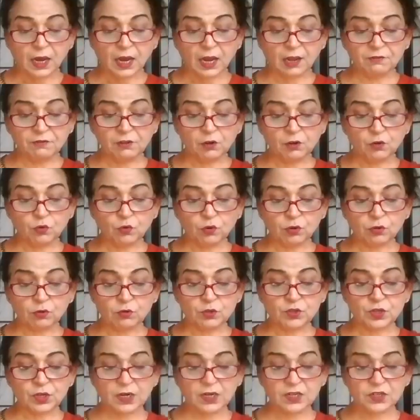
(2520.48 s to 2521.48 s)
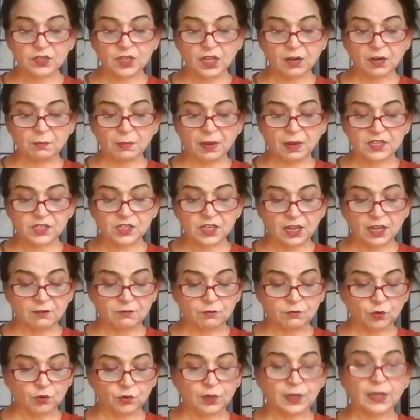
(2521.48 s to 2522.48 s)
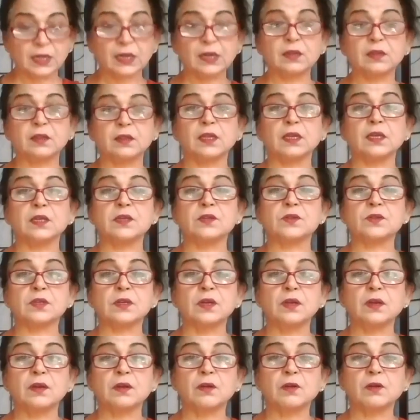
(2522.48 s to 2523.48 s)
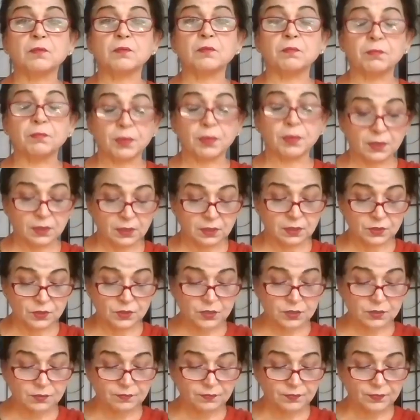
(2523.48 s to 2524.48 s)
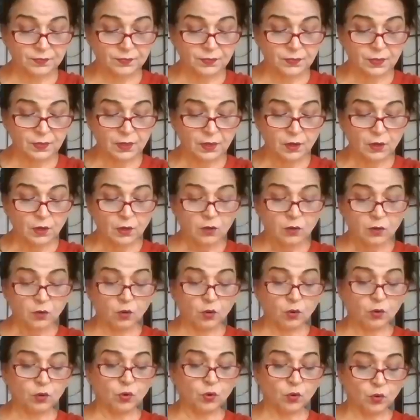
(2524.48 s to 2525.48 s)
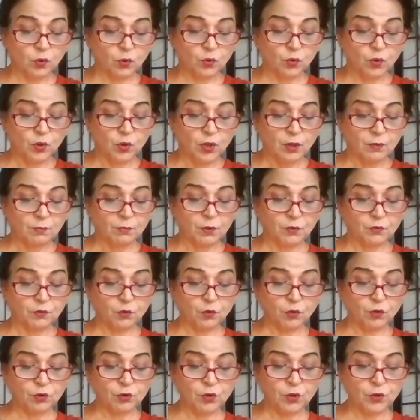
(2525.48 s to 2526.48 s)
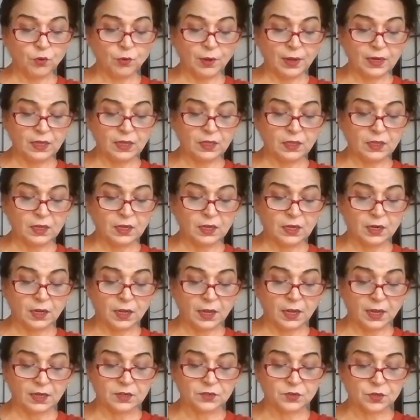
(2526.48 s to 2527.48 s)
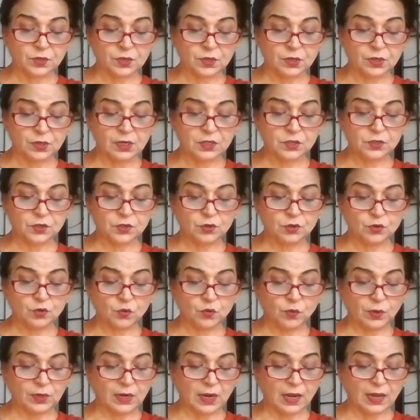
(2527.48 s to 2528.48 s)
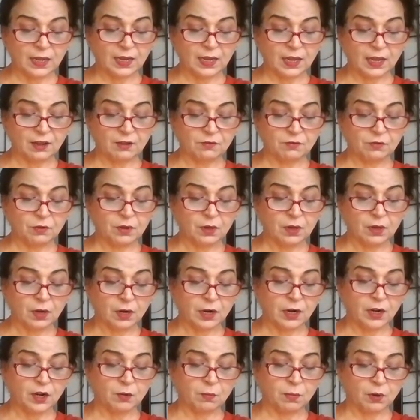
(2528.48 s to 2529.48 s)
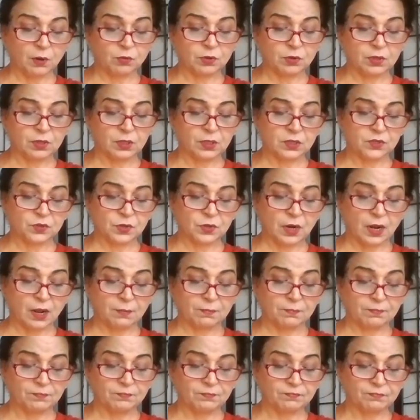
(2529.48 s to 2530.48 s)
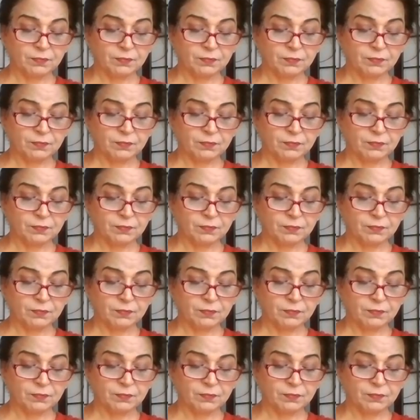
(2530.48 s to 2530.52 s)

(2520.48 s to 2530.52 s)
I will go to Janasthan myself to kill these brothers. Oh no, before you do anything in haste, listen to what I have heard about this Ram.